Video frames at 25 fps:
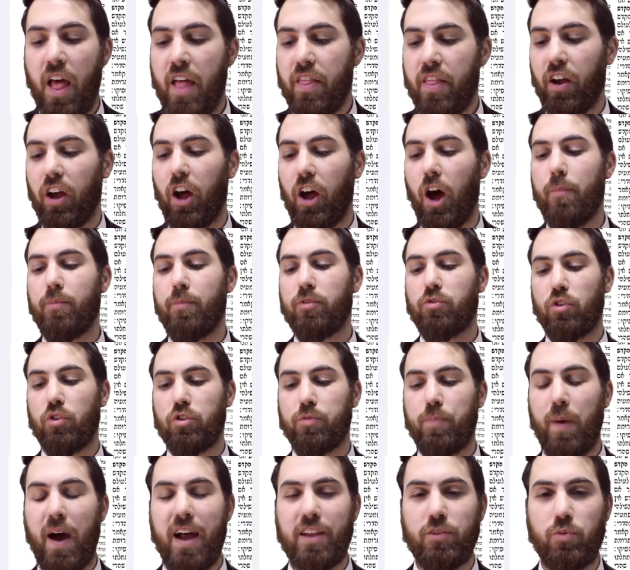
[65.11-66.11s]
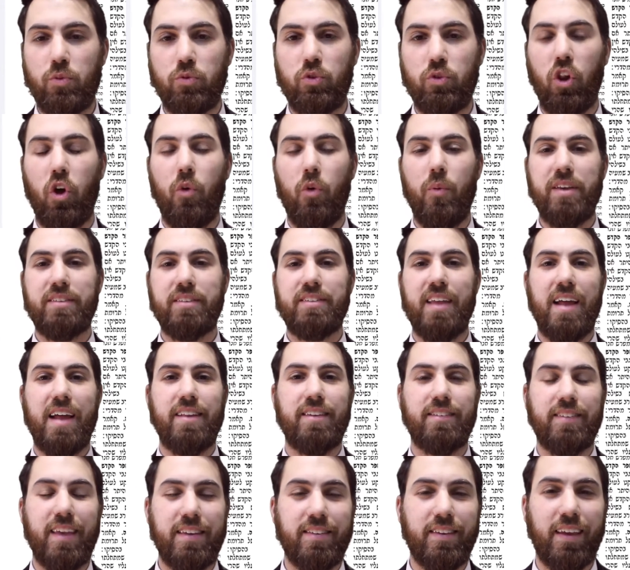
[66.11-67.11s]
The chametz response, which will always stand,
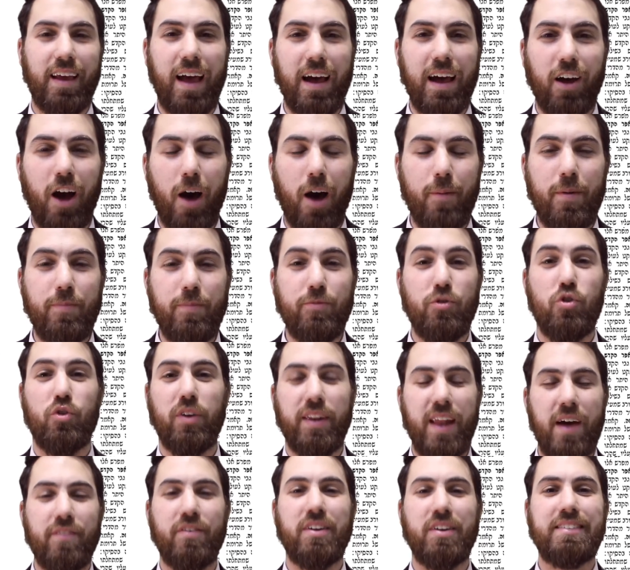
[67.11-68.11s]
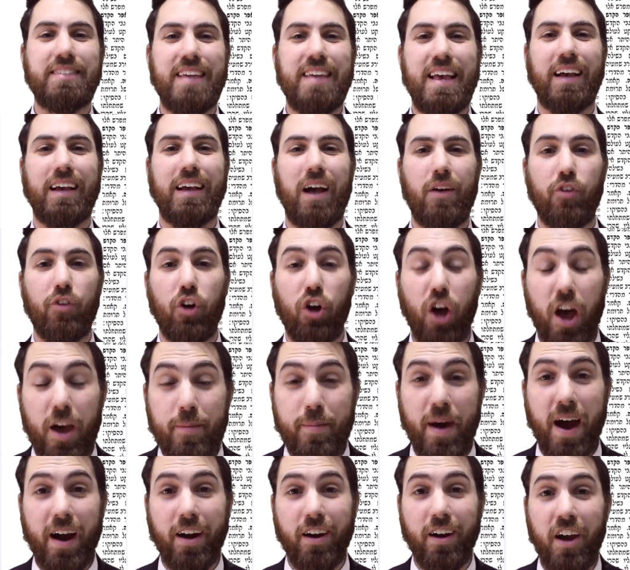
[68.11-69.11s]
and says the chachamim, you can never say a kavul
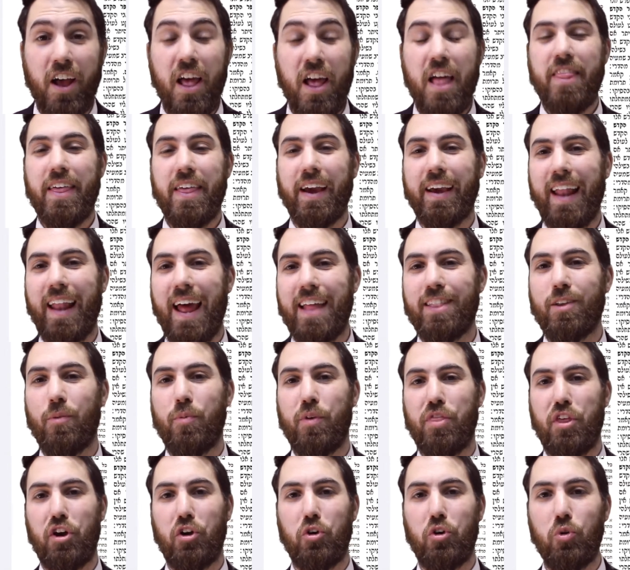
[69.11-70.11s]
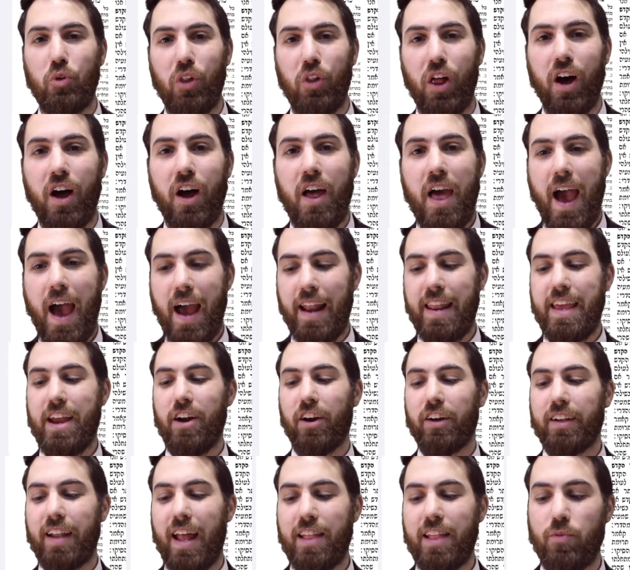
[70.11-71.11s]
that can end up with a kula. And here
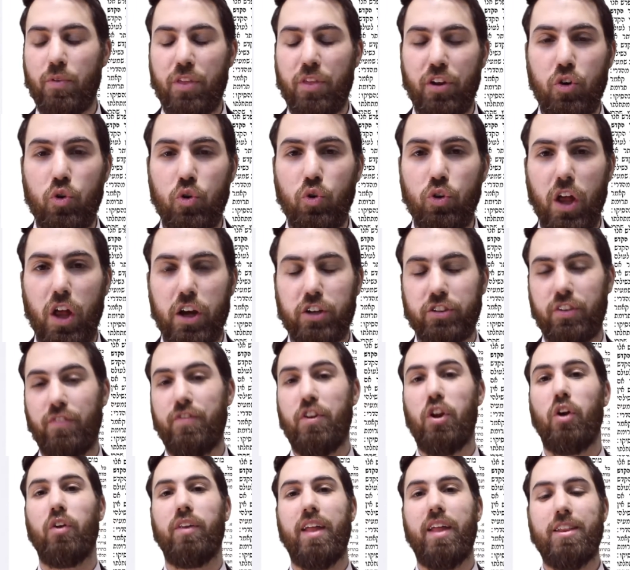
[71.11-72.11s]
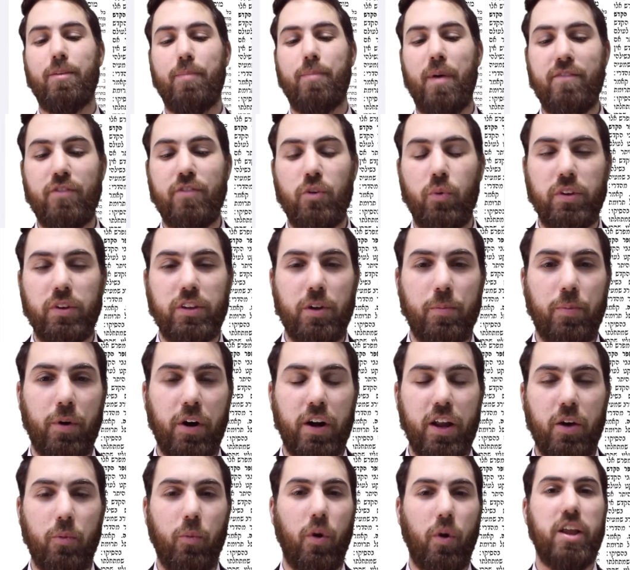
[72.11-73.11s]
it can end up with a kula because if you don't end up having wood to
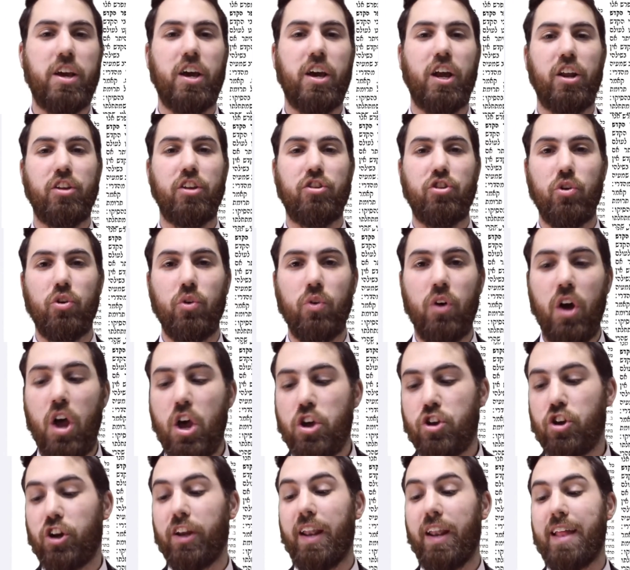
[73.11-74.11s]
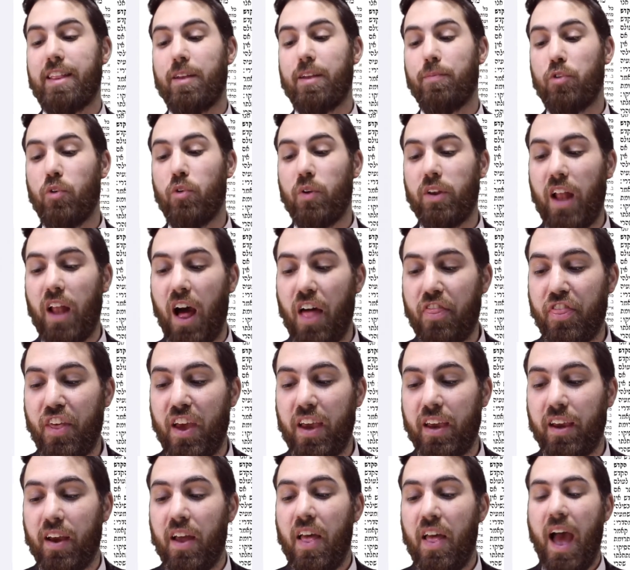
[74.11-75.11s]
burn it, what are you going to do? You're going to end up doing
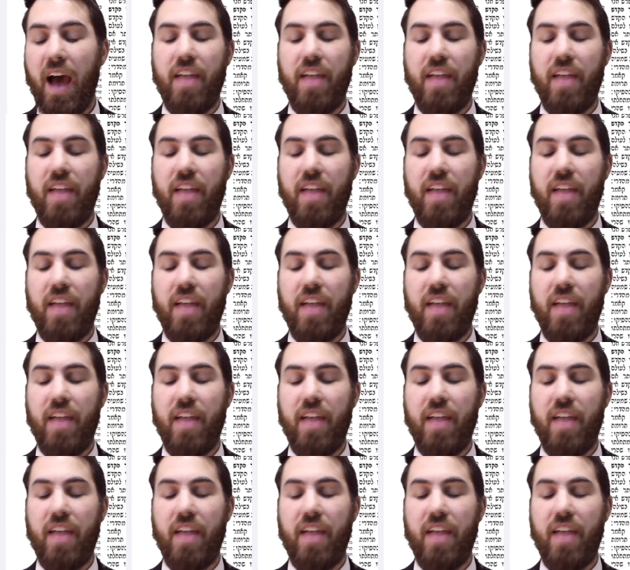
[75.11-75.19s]
nothing.